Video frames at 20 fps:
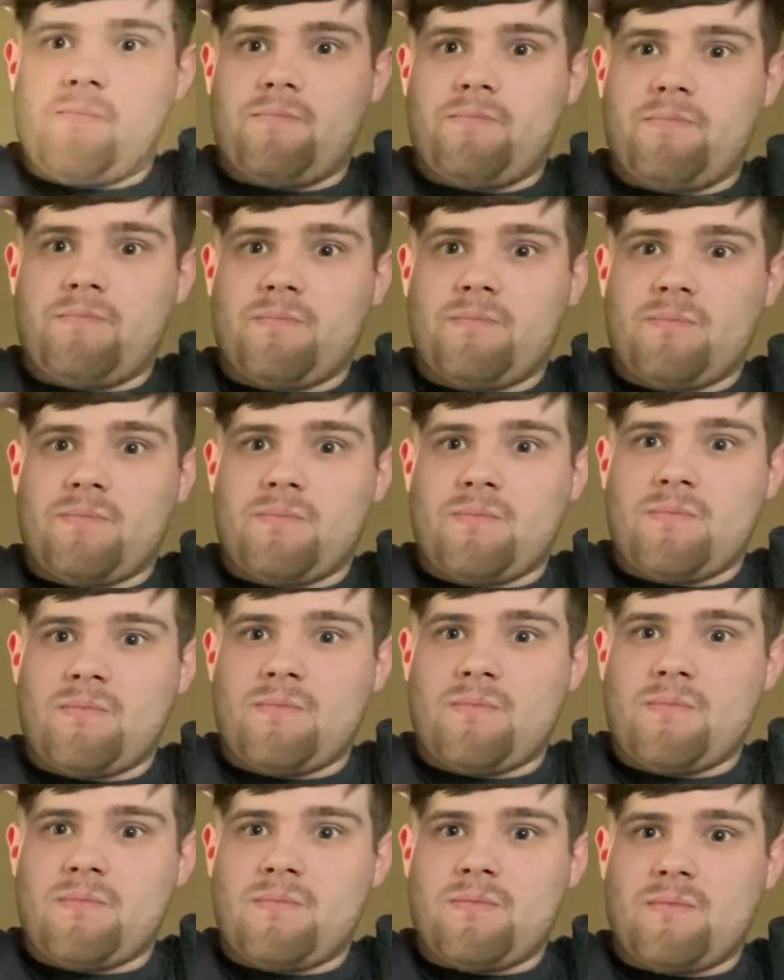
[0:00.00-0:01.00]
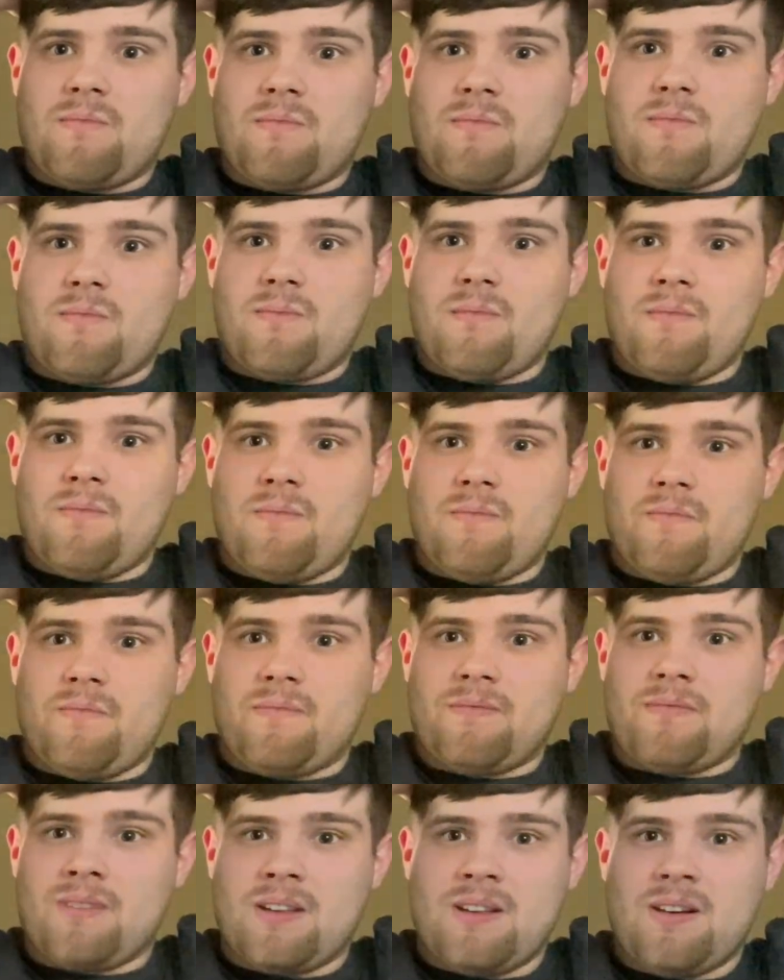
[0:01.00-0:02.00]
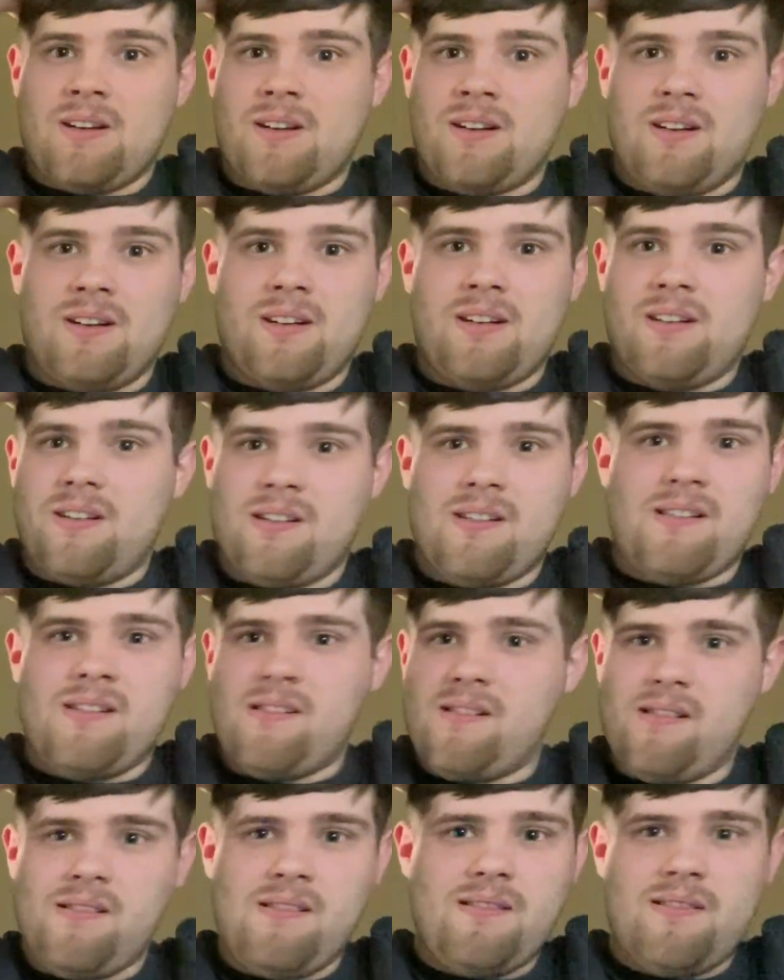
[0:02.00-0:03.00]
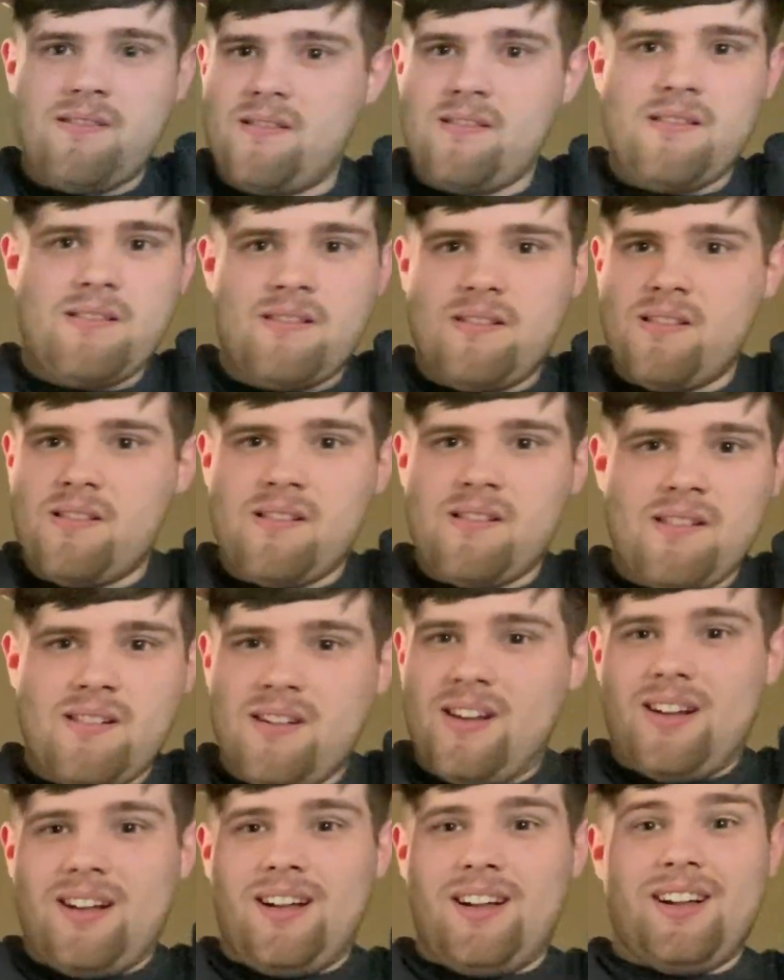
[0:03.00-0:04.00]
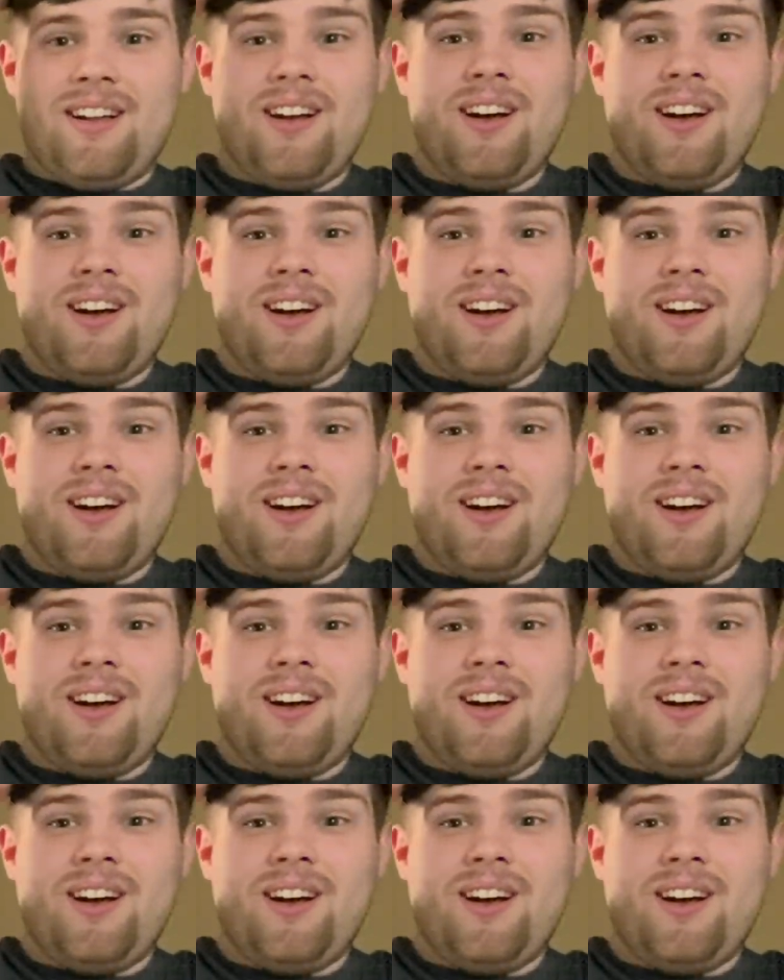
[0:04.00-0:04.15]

Nothing is said.